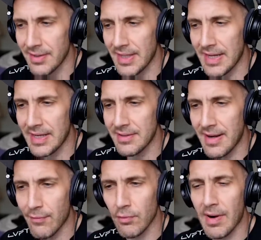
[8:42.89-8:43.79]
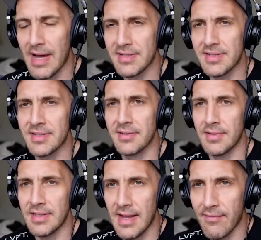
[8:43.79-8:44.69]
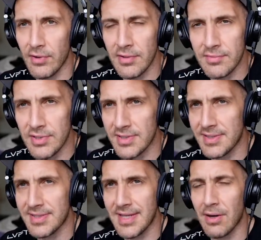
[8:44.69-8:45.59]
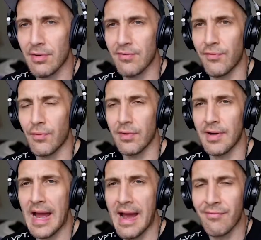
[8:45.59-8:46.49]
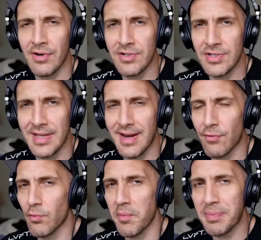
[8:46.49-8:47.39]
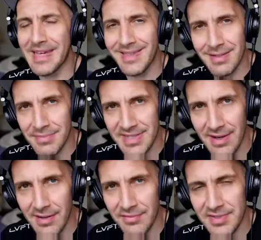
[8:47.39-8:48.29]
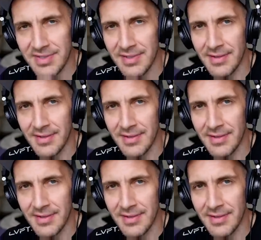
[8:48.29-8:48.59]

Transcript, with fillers: They never rest, they never just settle for average, they never repeat themselves.